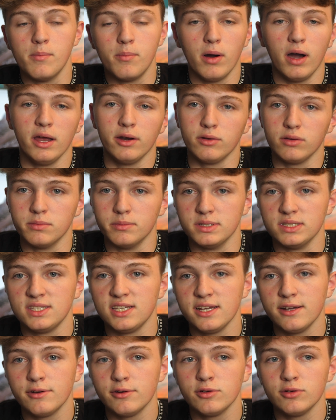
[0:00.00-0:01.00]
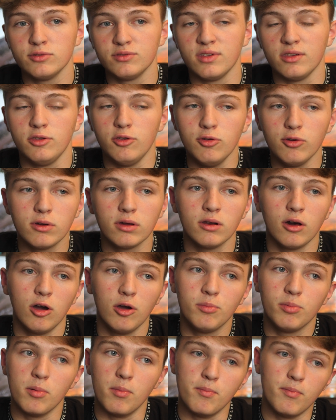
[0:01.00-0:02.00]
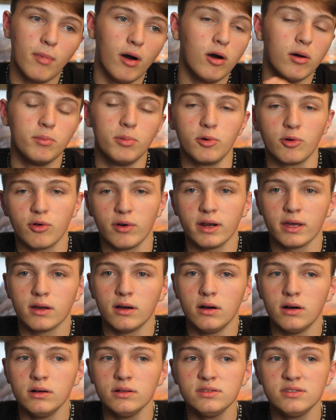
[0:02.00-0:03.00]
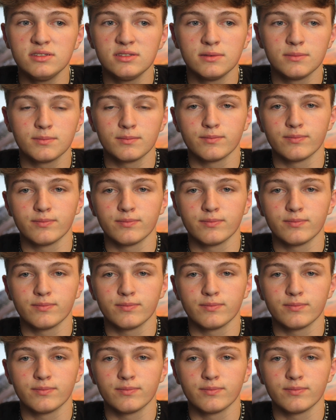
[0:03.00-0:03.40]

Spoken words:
buying all the materials, you can open multiple credit cards.